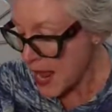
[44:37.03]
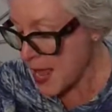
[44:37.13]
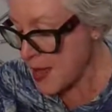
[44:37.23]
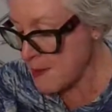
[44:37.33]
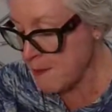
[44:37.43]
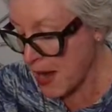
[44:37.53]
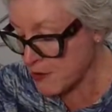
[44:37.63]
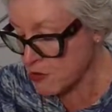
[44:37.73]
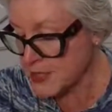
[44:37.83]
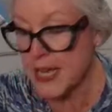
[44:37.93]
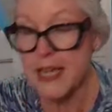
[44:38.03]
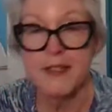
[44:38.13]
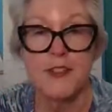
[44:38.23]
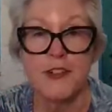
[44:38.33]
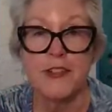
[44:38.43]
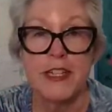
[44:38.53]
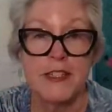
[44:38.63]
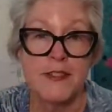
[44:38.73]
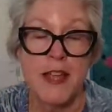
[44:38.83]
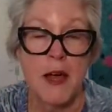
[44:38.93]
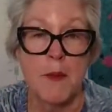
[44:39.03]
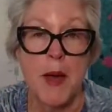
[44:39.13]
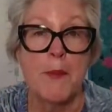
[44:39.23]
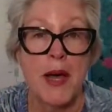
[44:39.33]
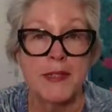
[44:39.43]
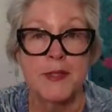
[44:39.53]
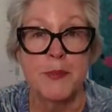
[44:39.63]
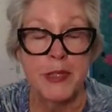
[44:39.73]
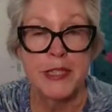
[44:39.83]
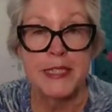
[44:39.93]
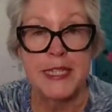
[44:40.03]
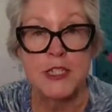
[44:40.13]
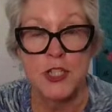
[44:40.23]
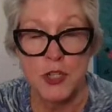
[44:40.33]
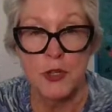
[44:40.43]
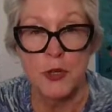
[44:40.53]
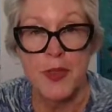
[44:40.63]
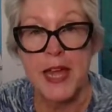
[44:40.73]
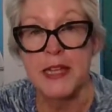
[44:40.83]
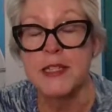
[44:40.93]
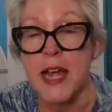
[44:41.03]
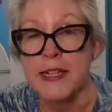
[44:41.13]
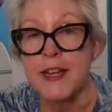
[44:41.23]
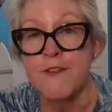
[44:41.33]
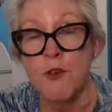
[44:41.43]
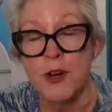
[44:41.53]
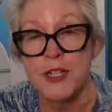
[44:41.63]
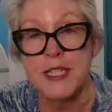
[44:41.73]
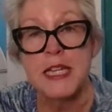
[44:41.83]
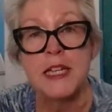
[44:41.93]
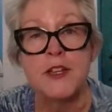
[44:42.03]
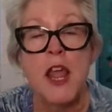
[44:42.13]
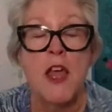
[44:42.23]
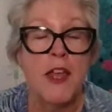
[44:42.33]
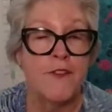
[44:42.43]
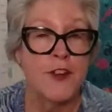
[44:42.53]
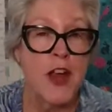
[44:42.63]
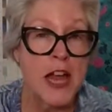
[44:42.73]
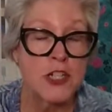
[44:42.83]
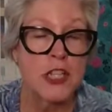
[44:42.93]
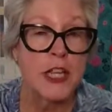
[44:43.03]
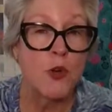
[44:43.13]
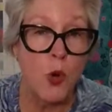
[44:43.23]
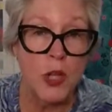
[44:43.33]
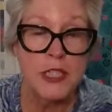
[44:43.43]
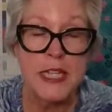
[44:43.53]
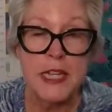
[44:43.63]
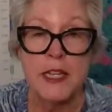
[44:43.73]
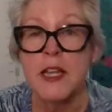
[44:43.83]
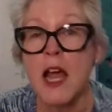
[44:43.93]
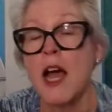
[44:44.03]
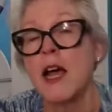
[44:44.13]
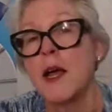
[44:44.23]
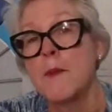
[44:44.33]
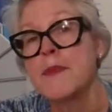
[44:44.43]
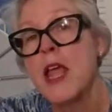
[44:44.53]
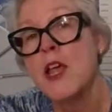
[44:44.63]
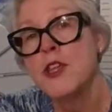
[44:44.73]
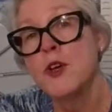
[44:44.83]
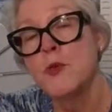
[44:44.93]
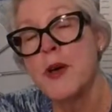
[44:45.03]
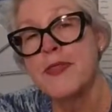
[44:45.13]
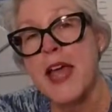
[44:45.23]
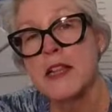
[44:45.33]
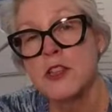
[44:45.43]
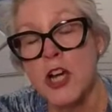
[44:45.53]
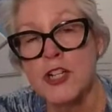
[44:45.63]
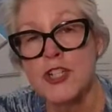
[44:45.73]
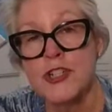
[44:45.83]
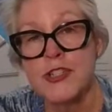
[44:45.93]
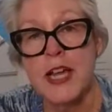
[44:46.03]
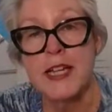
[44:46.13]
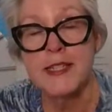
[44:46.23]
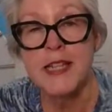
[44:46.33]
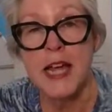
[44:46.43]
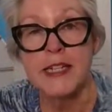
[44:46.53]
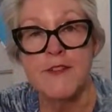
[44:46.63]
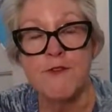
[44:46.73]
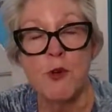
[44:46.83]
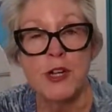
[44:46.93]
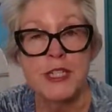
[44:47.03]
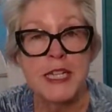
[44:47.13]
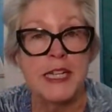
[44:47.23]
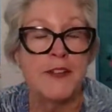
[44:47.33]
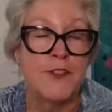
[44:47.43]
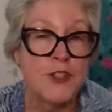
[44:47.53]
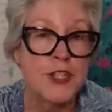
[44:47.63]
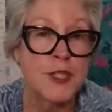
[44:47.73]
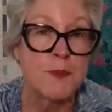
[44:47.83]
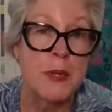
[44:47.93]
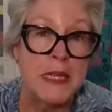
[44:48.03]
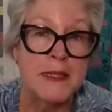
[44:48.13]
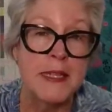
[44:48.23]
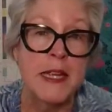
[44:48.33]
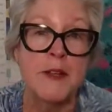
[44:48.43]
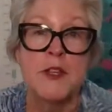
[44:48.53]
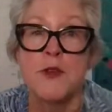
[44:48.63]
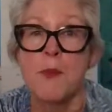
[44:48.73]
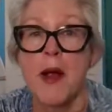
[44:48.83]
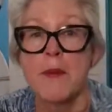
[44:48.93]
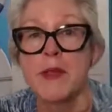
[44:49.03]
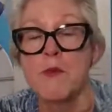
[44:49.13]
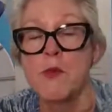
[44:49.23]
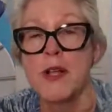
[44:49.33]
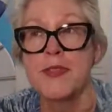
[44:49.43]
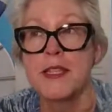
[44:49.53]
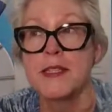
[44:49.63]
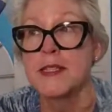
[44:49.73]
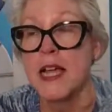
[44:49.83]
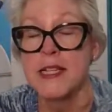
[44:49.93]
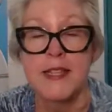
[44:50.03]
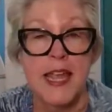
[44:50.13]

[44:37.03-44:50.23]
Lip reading: And microtext certainly is a possibility too. That 90/14, if you're actually quilting, you'll want that larger size 90/14. If you're just piecing, you probably want the size